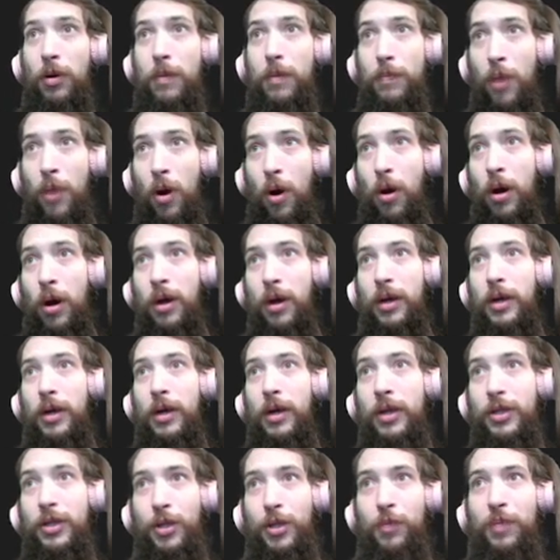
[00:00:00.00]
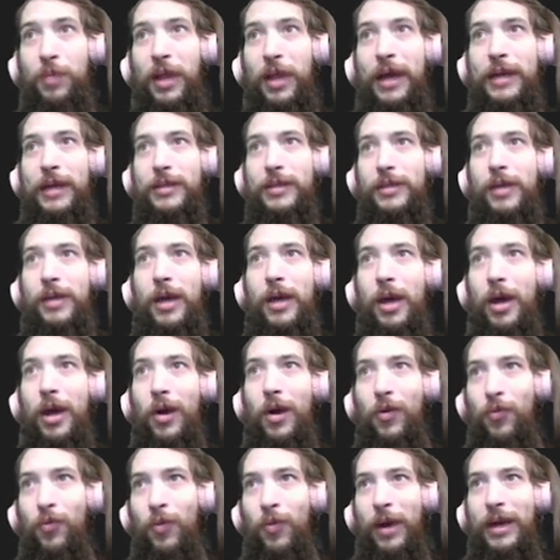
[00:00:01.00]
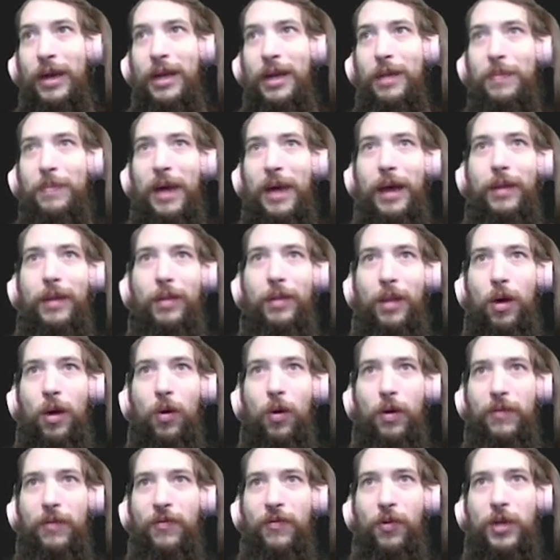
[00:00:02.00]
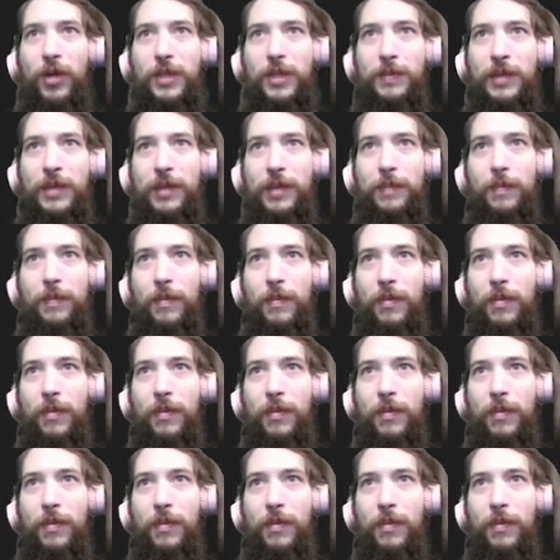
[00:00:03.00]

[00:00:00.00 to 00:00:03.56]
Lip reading: Park duplex, raided by law enforcement.